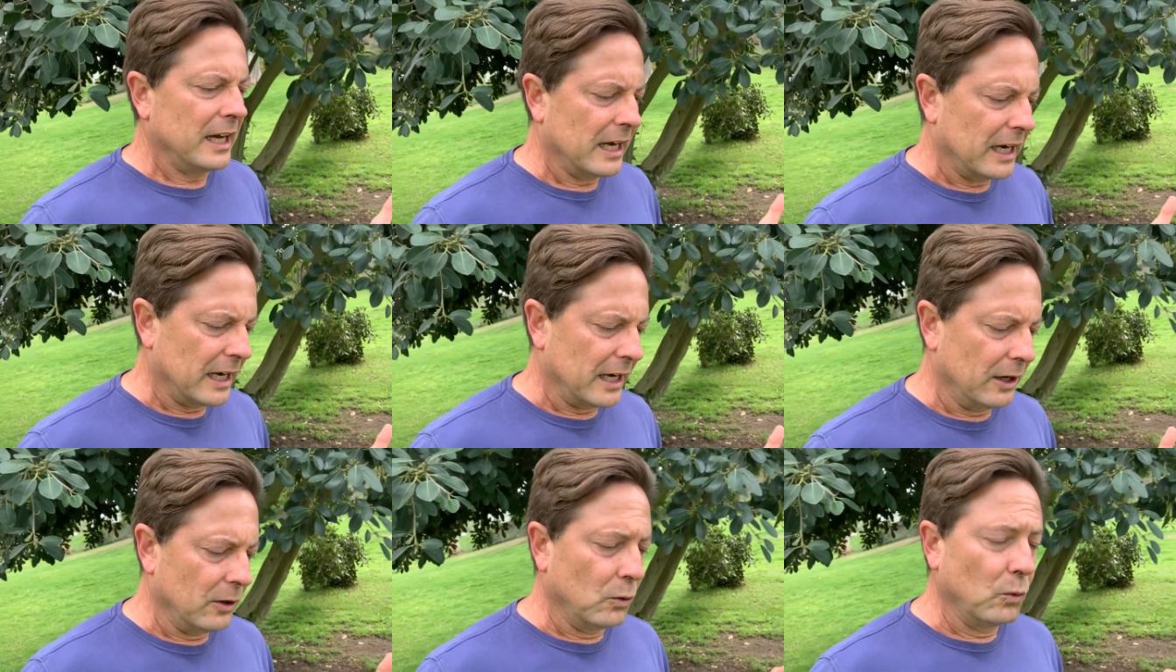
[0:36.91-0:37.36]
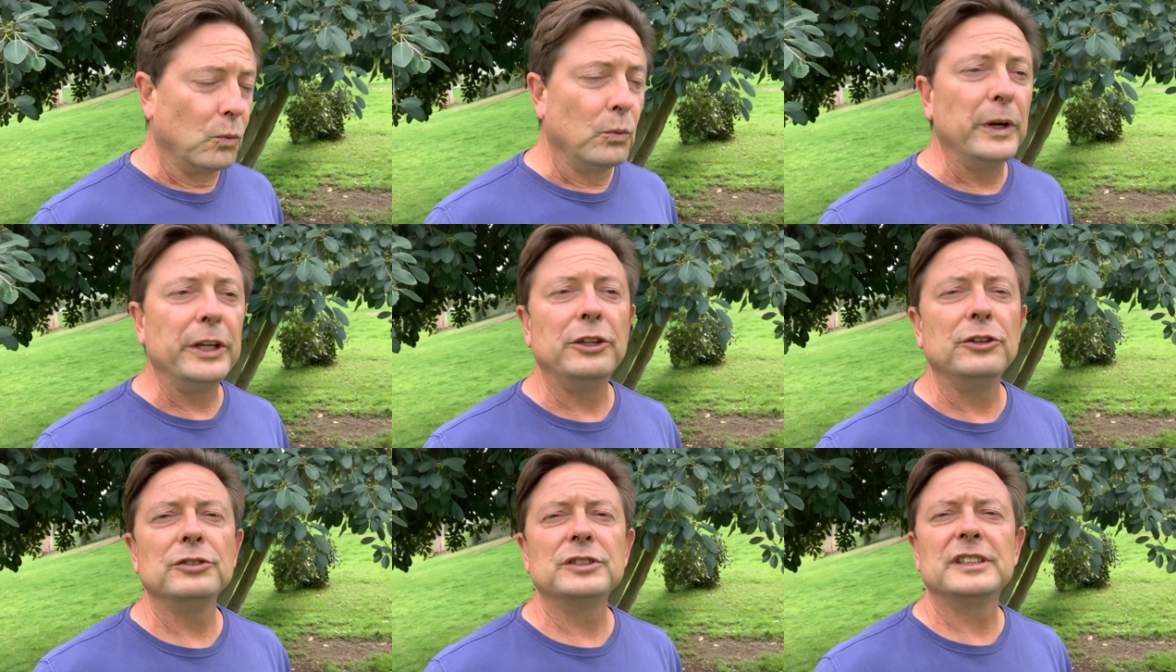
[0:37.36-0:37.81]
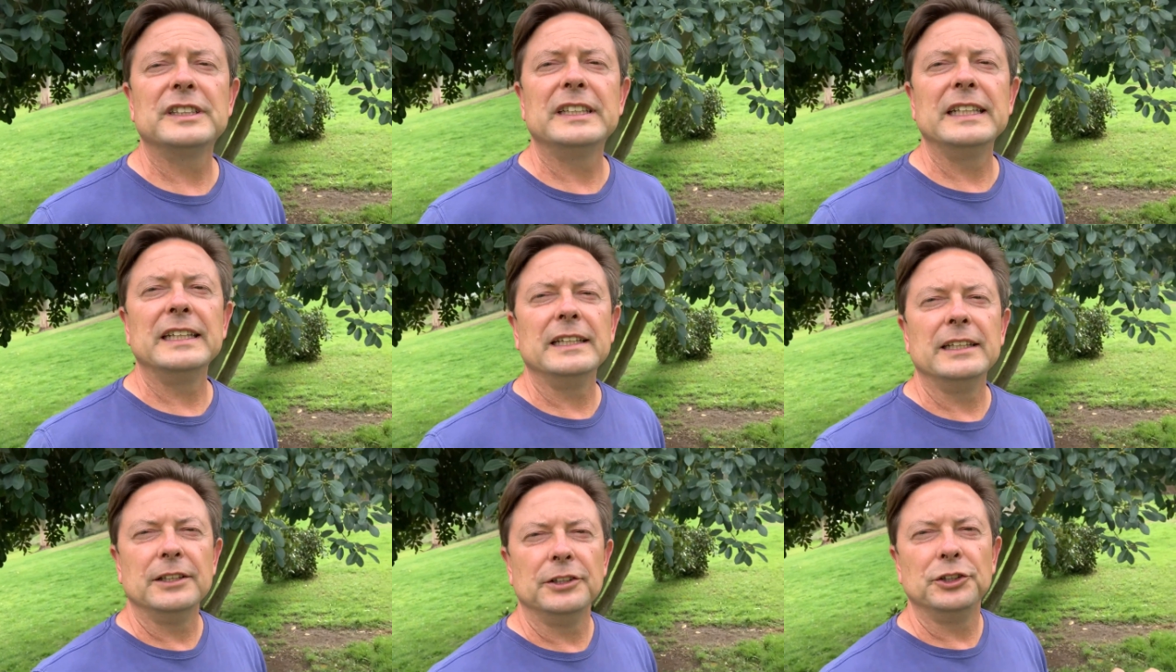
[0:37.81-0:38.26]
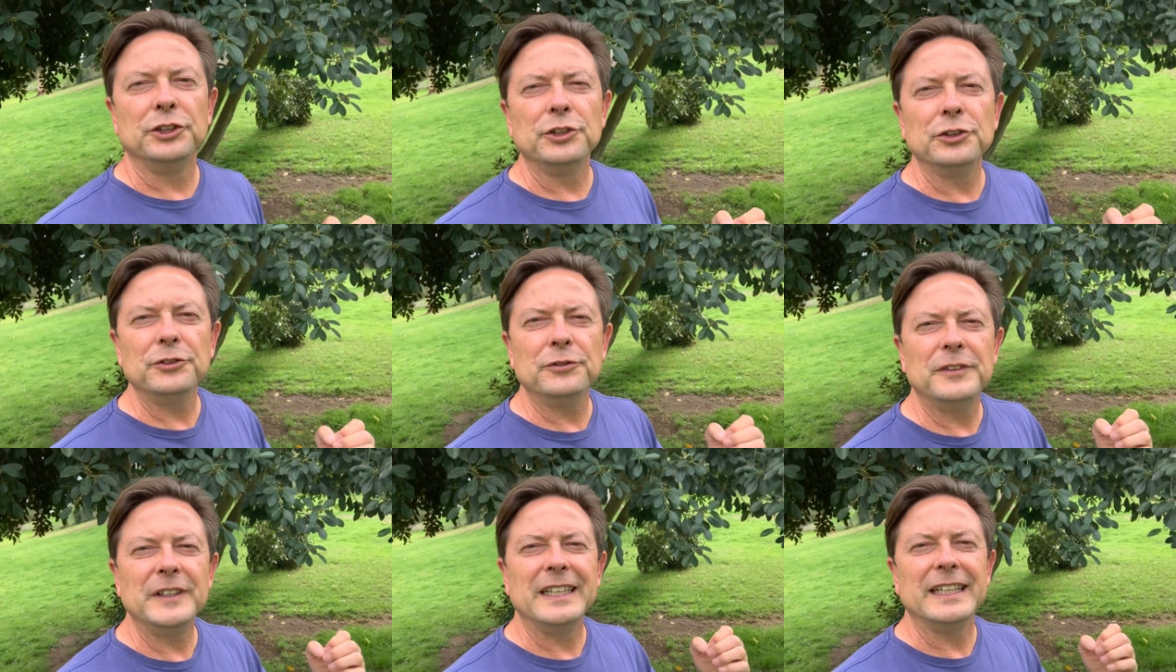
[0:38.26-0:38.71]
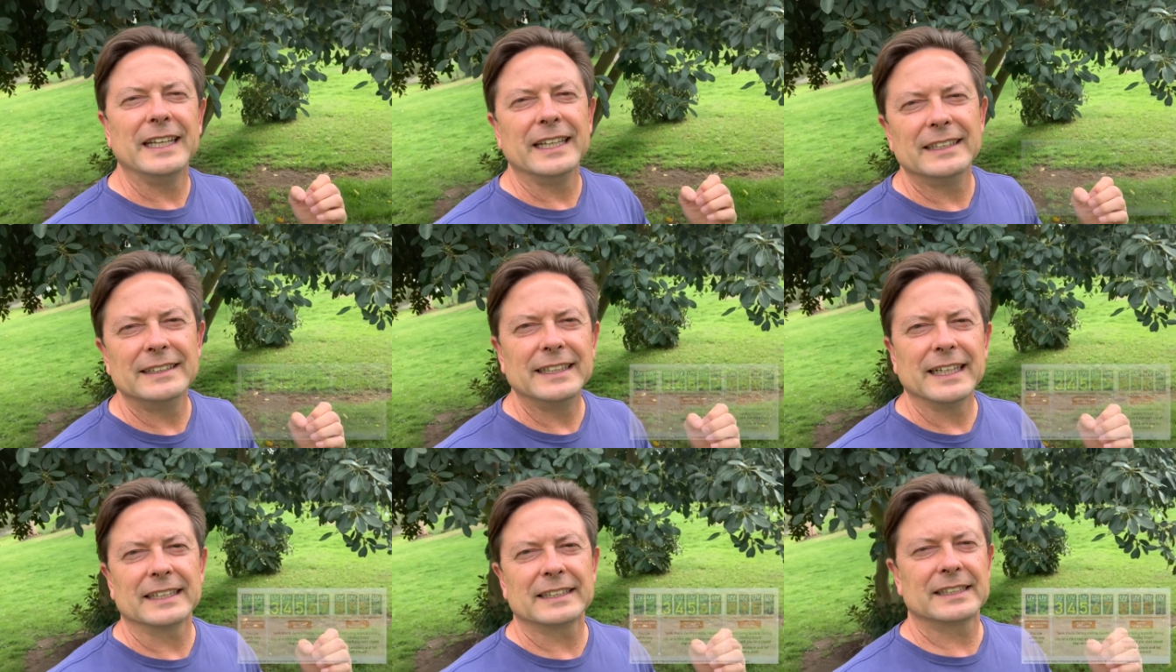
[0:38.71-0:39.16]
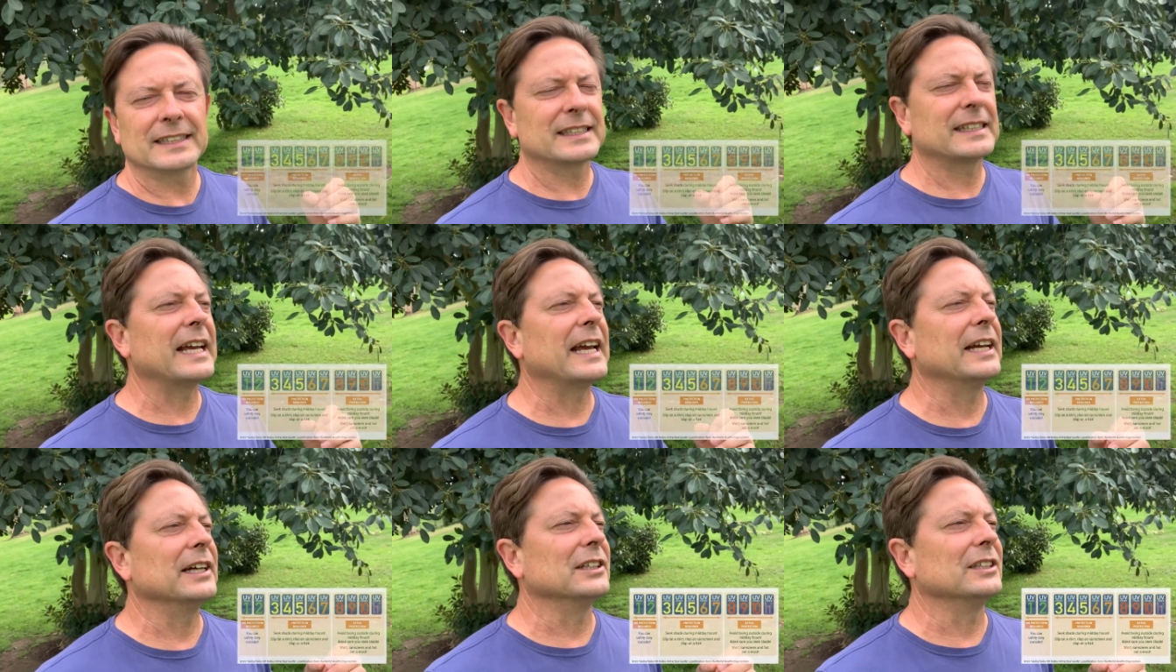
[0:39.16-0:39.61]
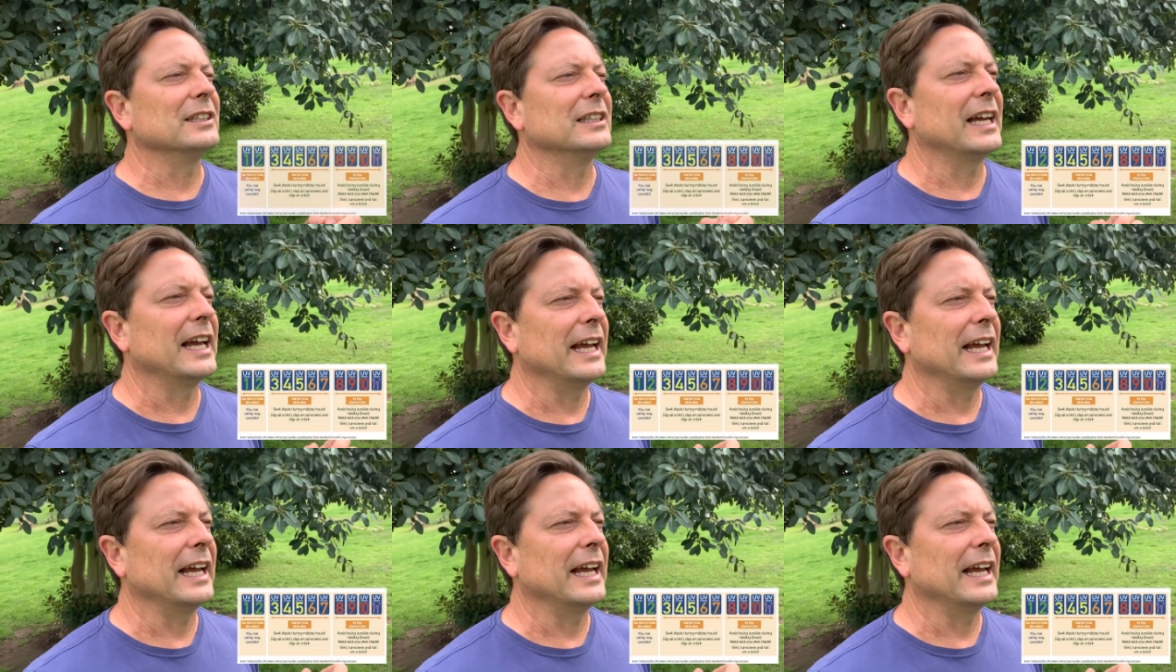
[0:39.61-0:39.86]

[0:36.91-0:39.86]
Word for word: Uh, we use the UV index scale,